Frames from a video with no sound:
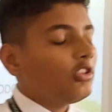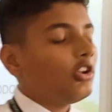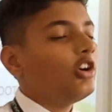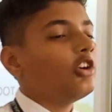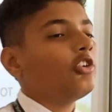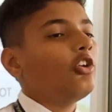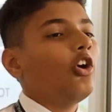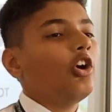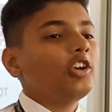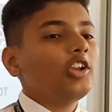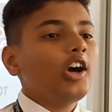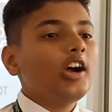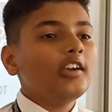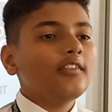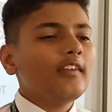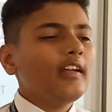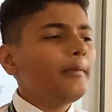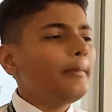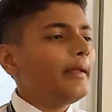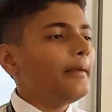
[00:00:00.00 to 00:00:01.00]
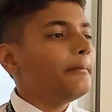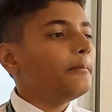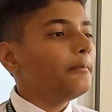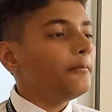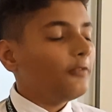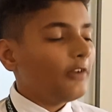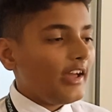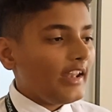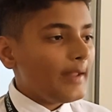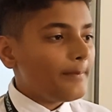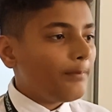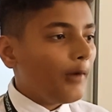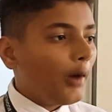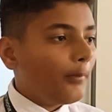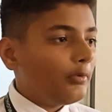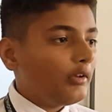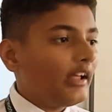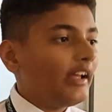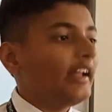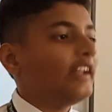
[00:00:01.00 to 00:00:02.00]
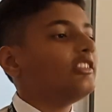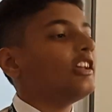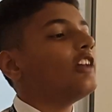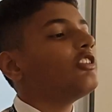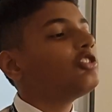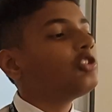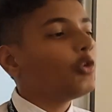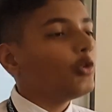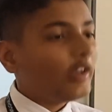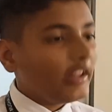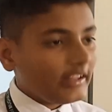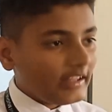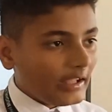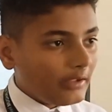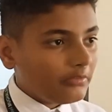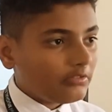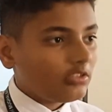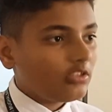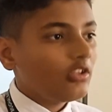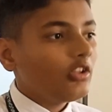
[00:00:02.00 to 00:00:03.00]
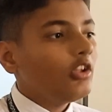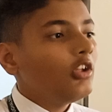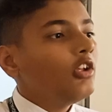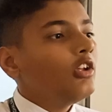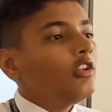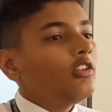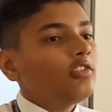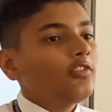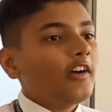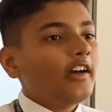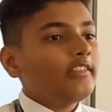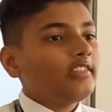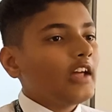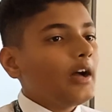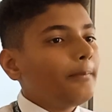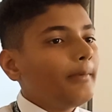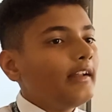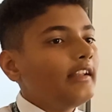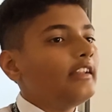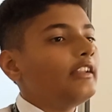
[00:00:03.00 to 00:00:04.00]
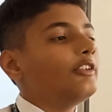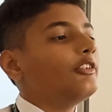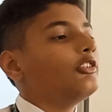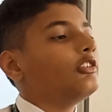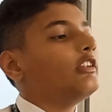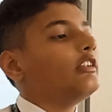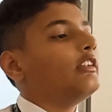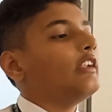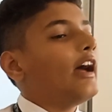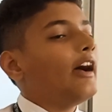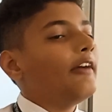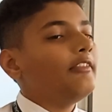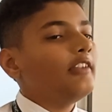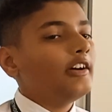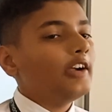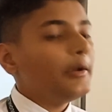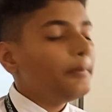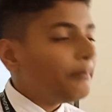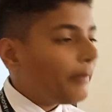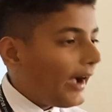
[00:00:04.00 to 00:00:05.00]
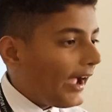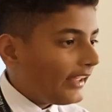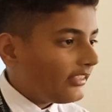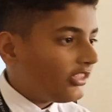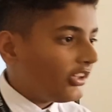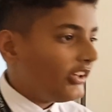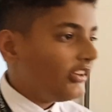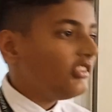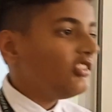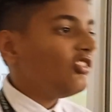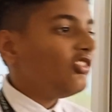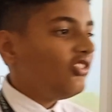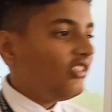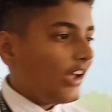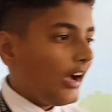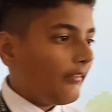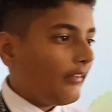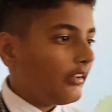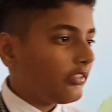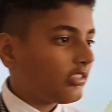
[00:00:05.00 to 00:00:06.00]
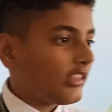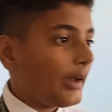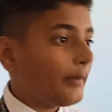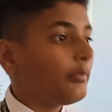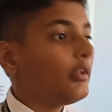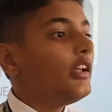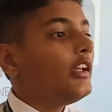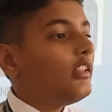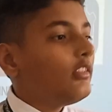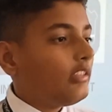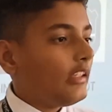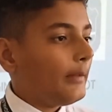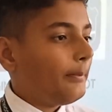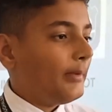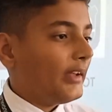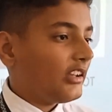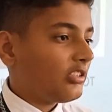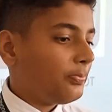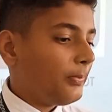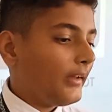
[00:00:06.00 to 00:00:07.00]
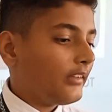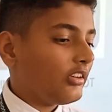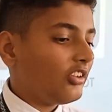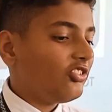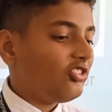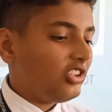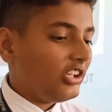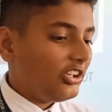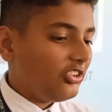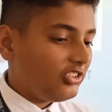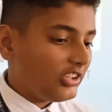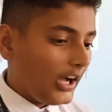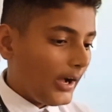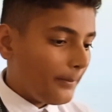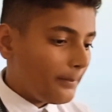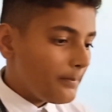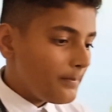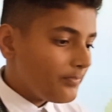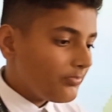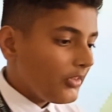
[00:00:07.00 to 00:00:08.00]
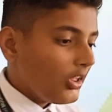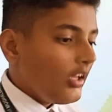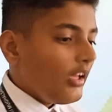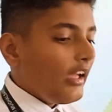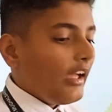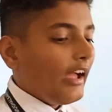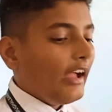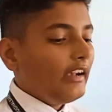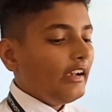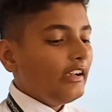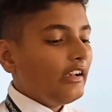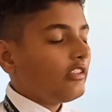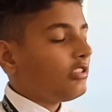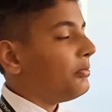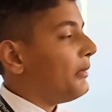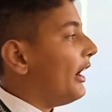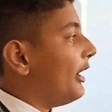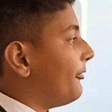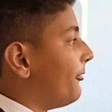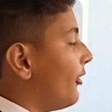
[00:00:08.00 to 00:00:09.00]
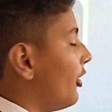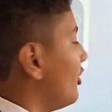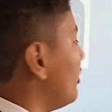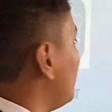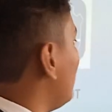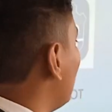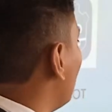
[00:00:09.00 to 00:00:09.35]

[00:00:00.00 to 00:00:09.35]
so Godot will be very popular in just 2D games. For example, you have learned Python, JavaScript, C++, and C Sharp. And it is made for